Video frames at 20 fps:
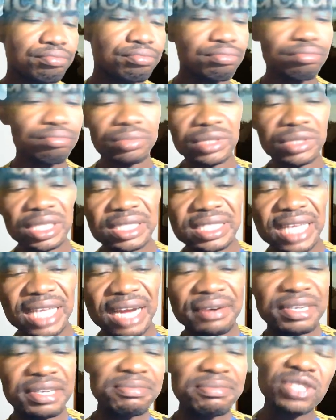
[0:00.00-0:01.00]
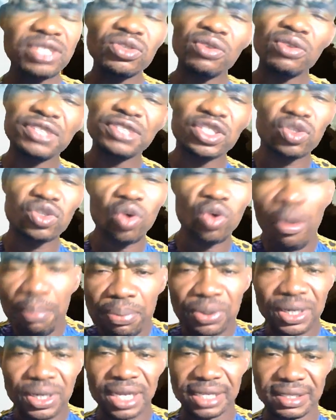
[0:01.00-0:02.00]
the arrangement of its components.
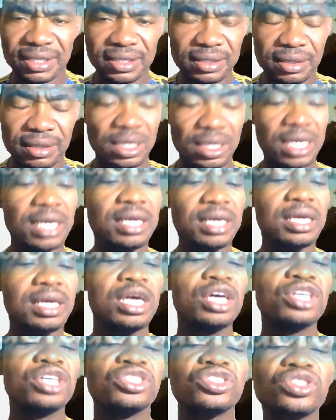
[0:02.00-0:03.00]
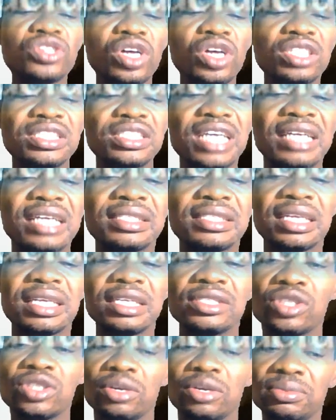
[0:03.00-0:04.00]
Okay, such as
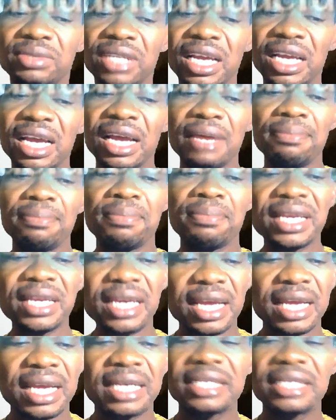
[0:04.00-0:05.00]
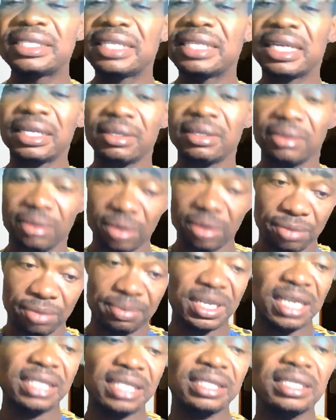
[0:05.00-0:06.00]
subject, predicate, and object,
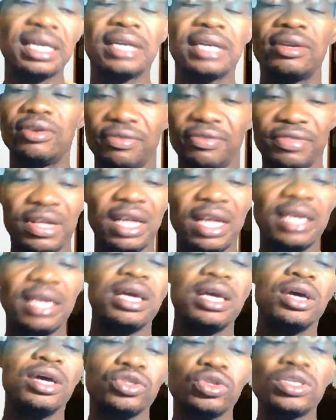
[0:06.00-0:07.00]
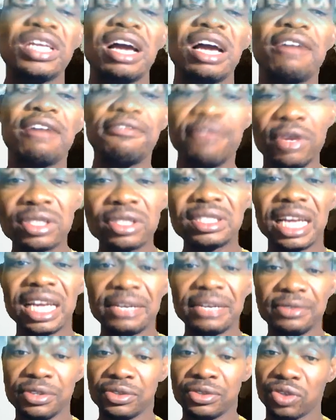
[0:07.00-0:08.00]
and all of that. So there are four types of
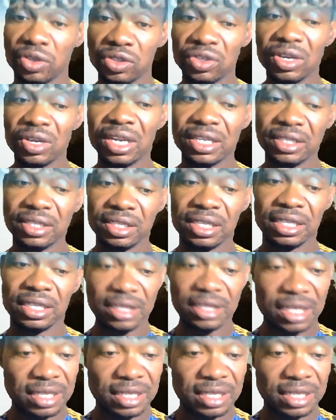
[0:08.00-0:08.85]
structural sentences.